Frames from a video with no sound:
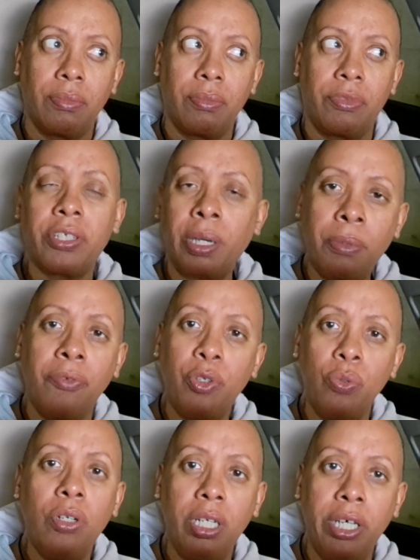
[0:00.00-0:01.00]
Some of
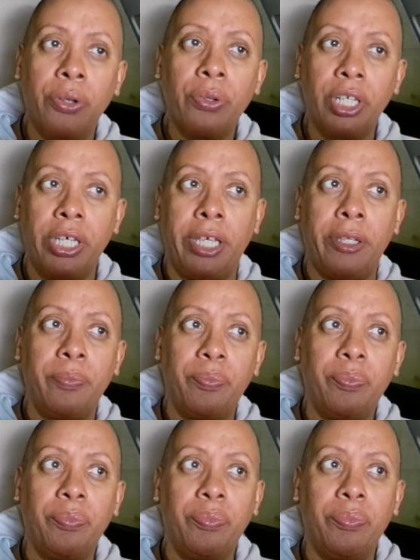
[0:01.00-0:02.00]
you literally
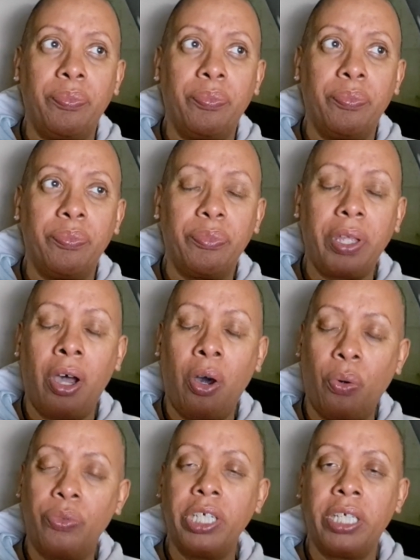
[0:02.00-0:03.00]

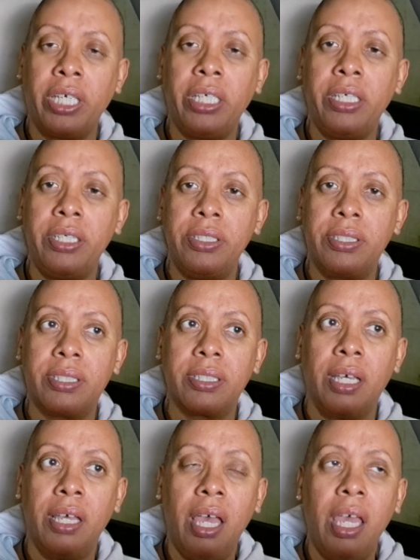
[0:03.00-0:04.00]
hold the keys,
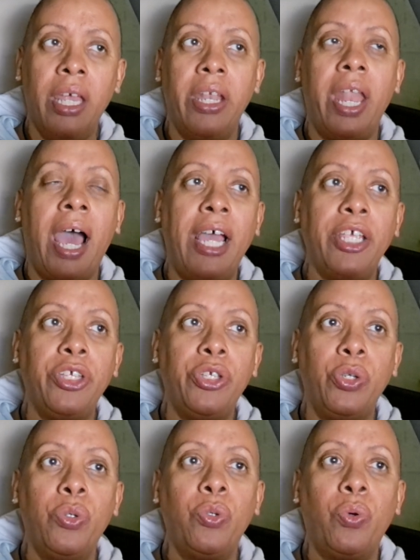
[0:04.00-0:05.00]
and not
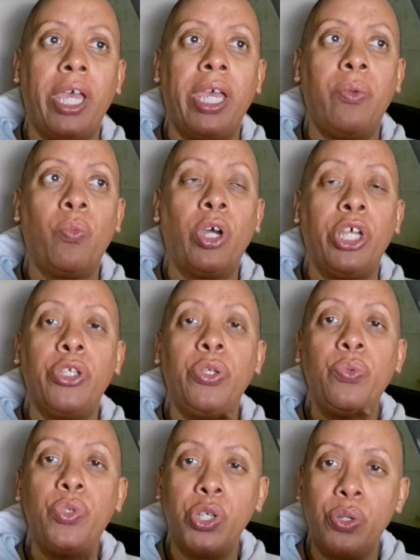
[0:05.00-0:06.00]
you and what
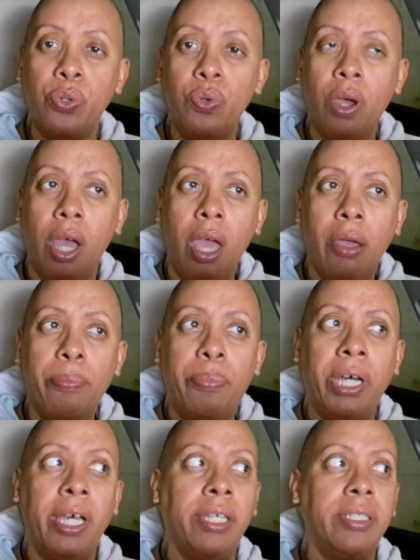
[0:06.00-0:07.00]
you do,
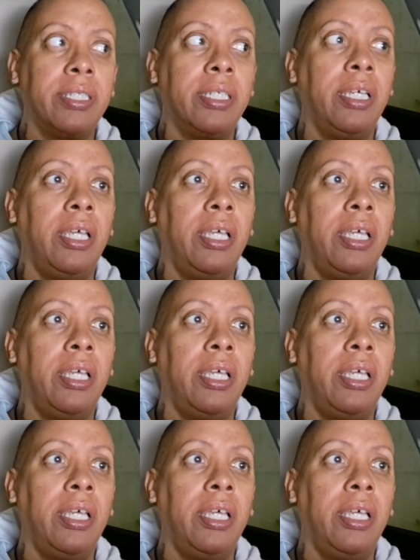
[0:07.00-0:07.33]
but